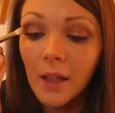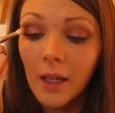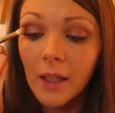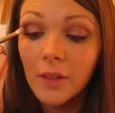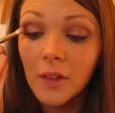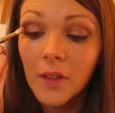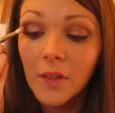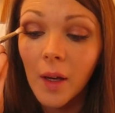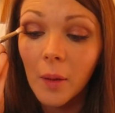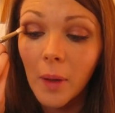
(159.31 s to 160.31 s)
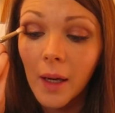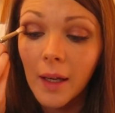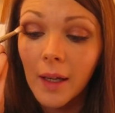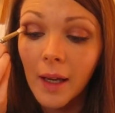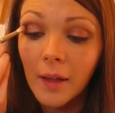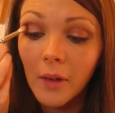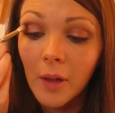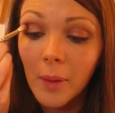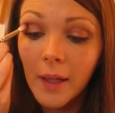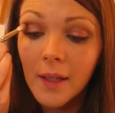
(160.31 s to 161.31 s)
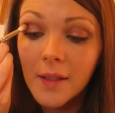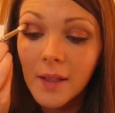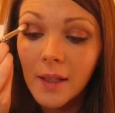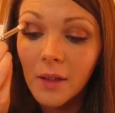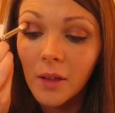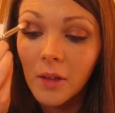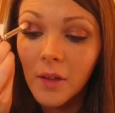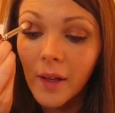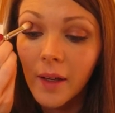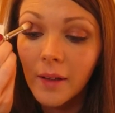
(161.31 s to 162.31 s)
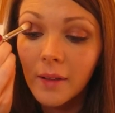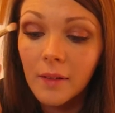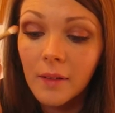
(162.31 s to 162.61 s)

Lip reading: And I'll just start by, again, going back into that corner there,